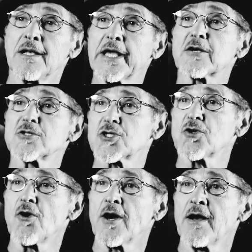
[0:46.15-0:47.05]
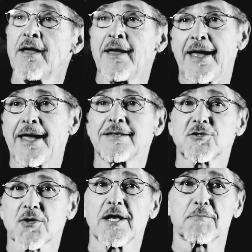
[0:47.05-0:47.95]
liquor store and the
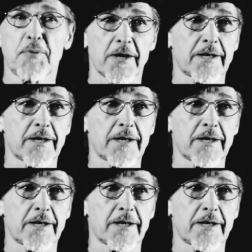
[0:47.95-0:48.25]
trailer park.